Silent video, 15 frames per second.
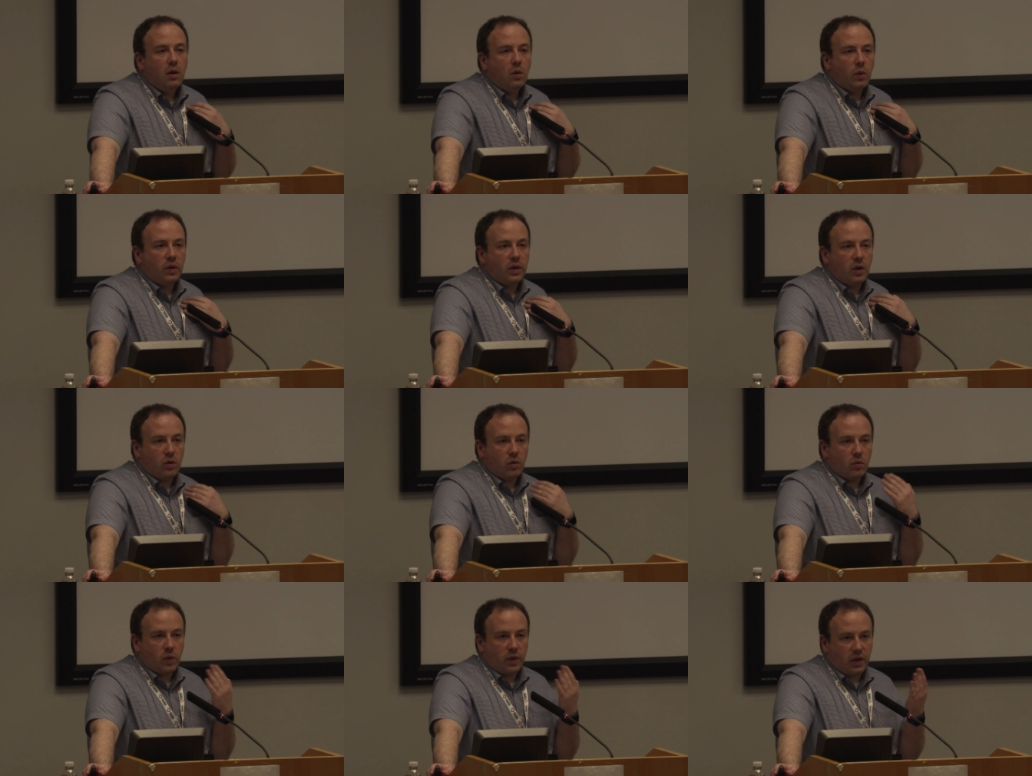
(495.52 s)
When
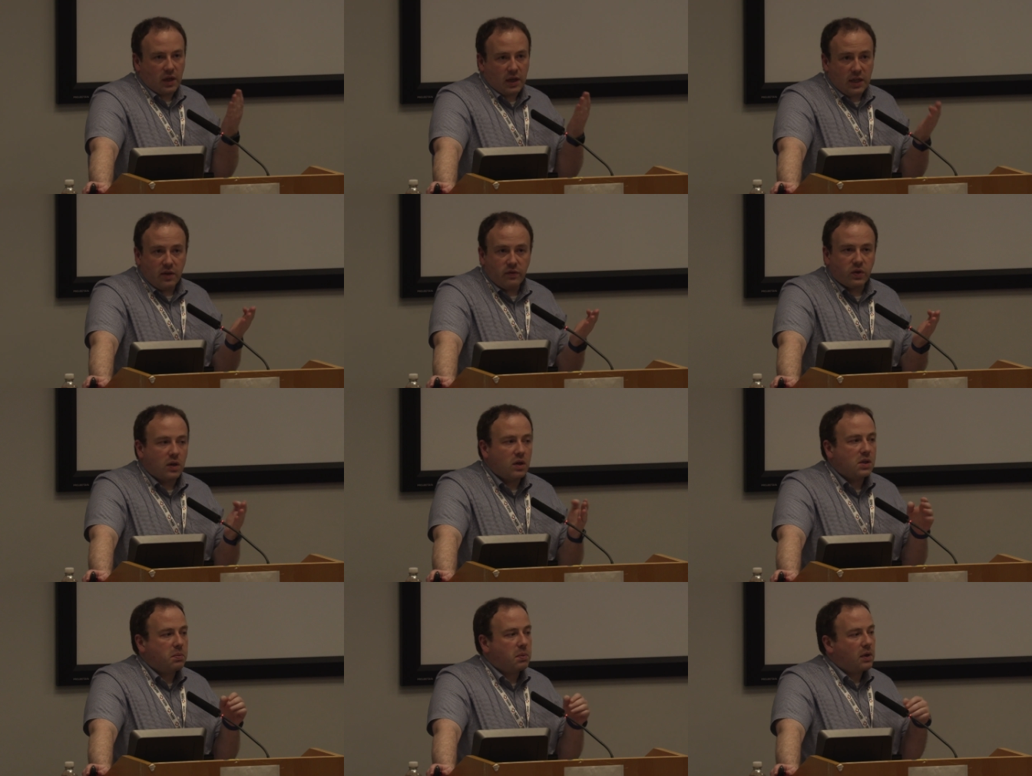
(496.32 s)
they leave the
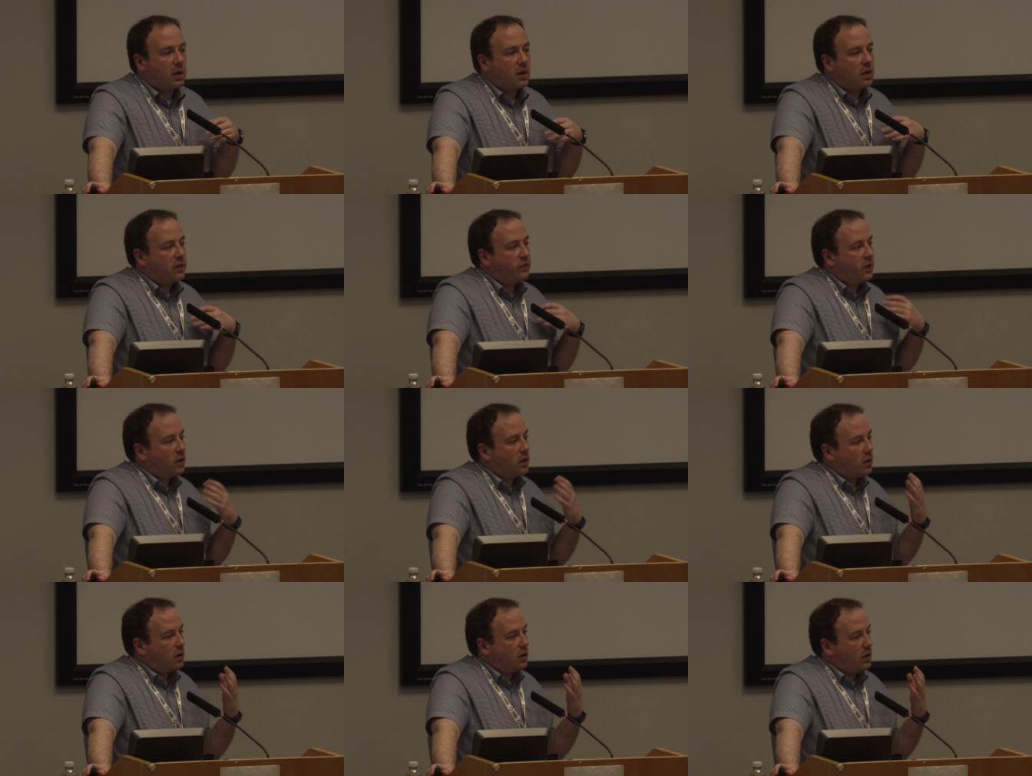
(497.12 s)
hospital and if
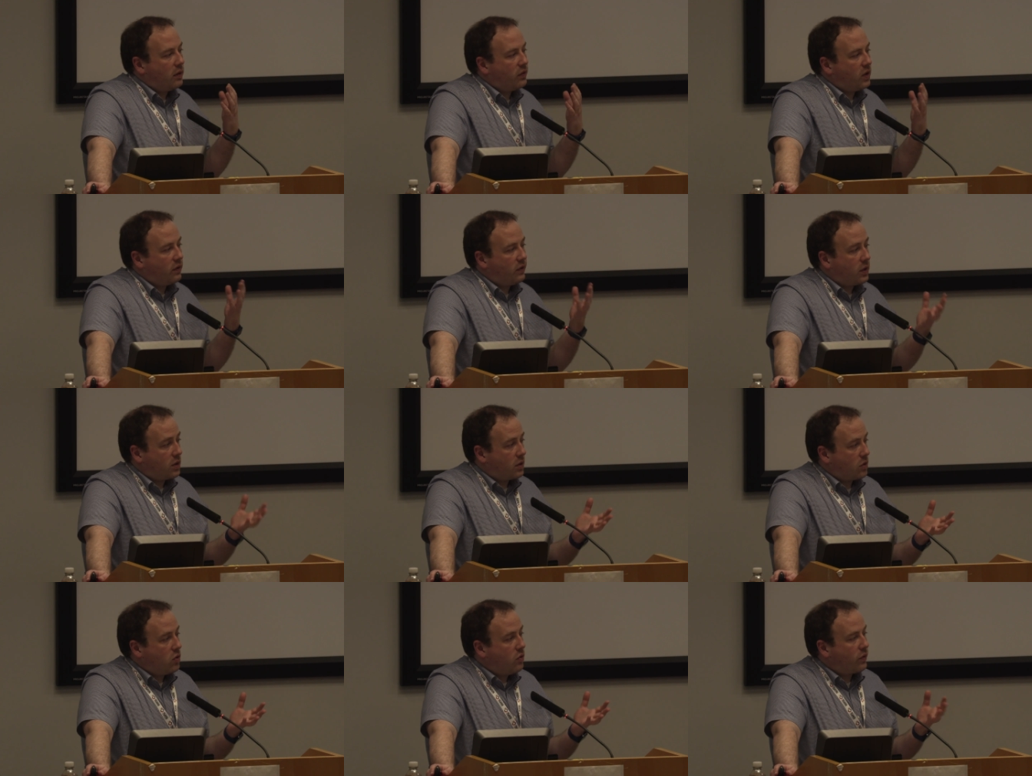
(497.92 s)
the event
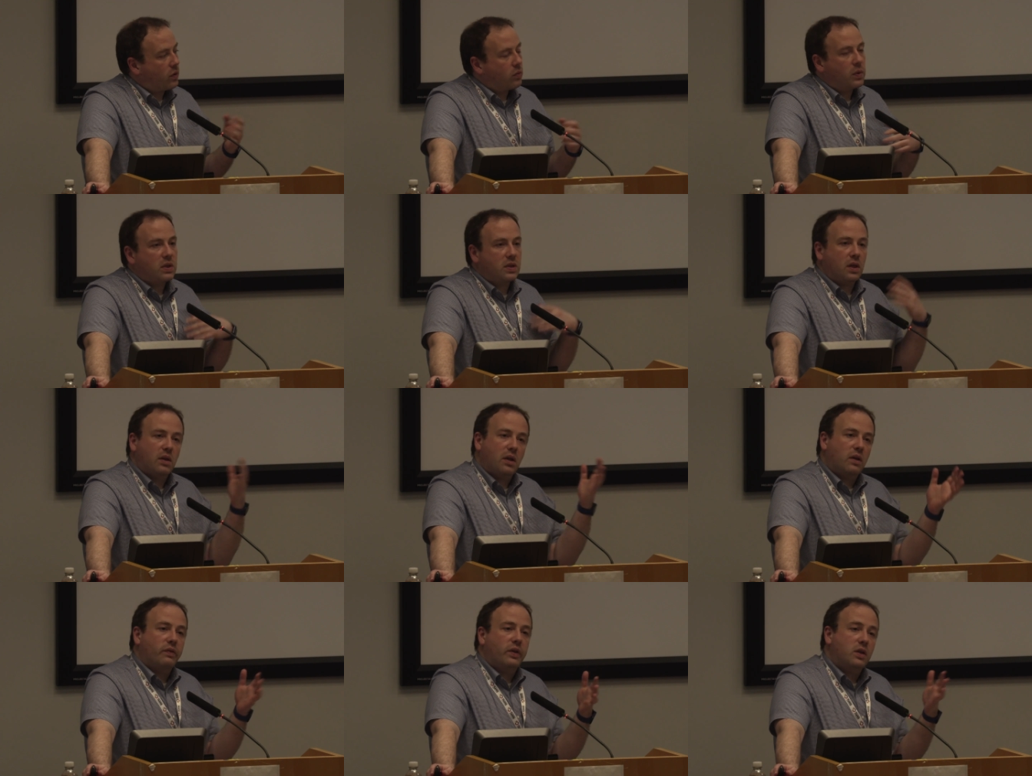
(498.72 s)
is over, we'll say
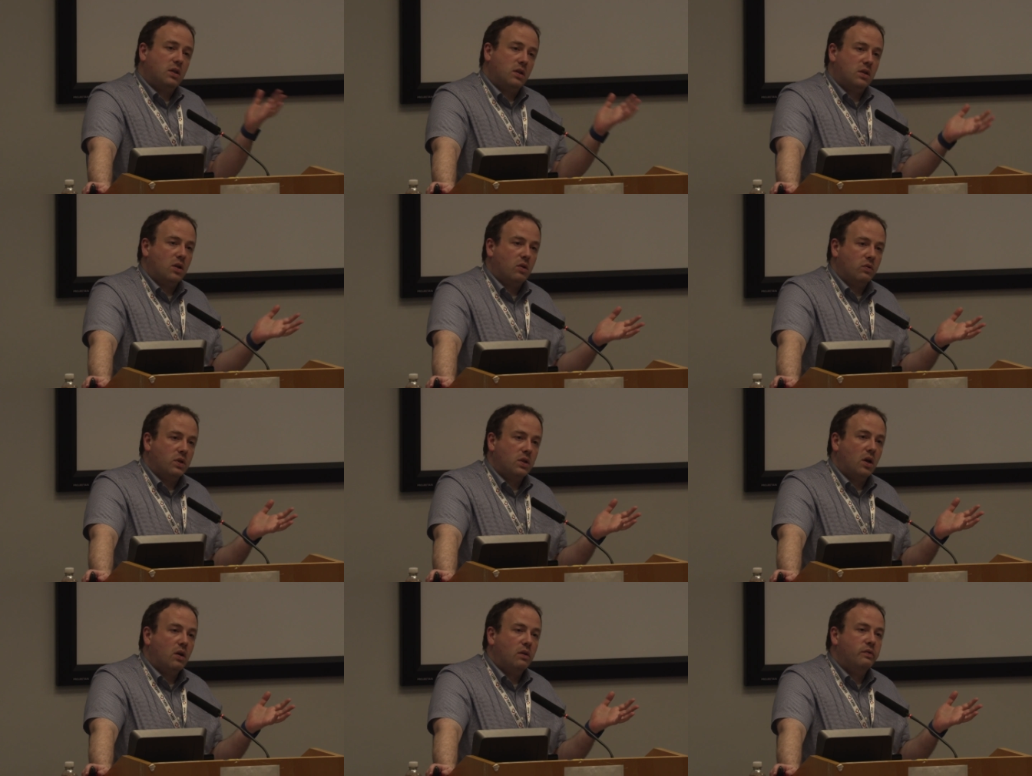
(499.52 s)
that event has now
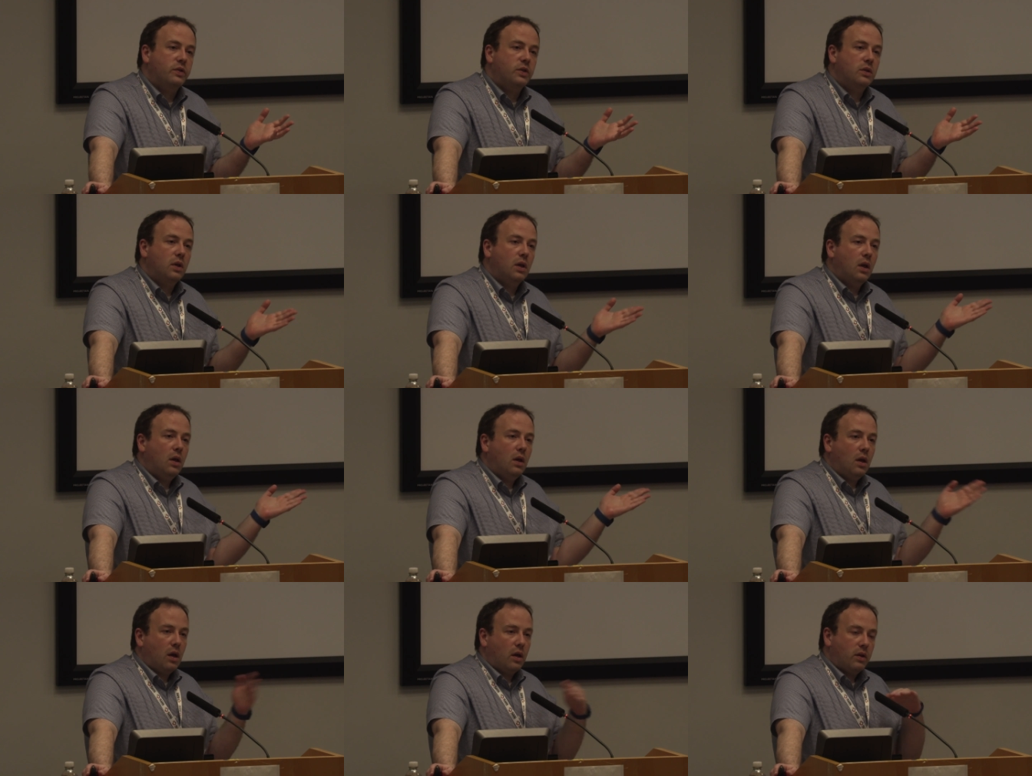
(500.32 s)
resolved
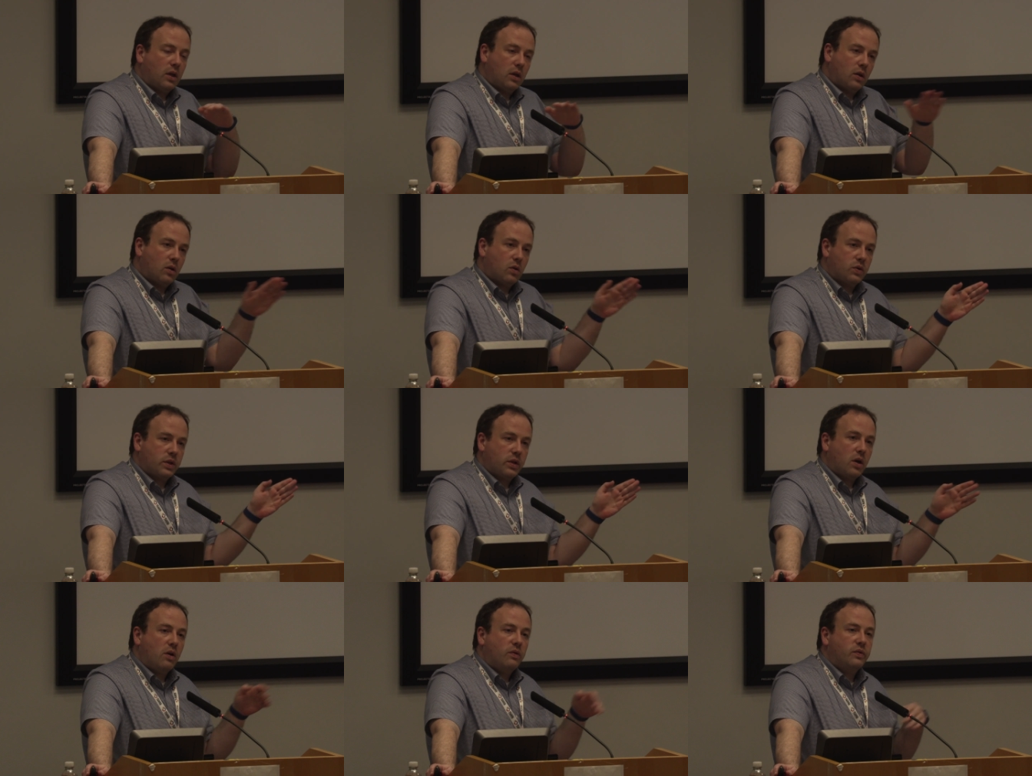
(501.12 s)
and they can close
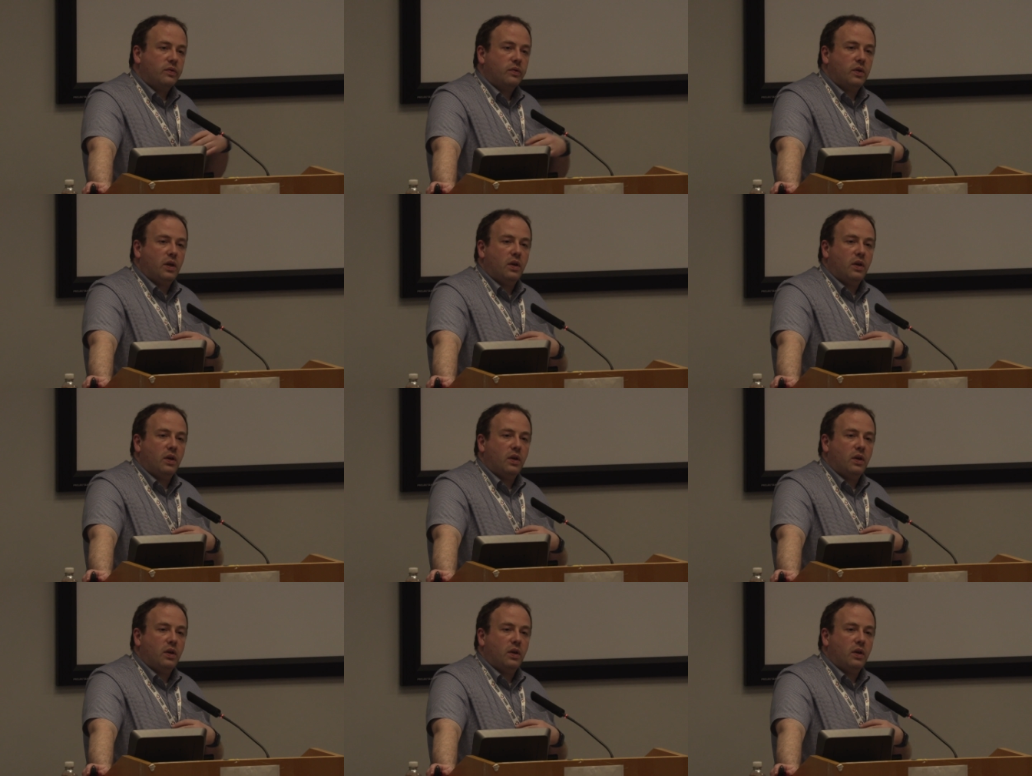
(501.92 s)
it off.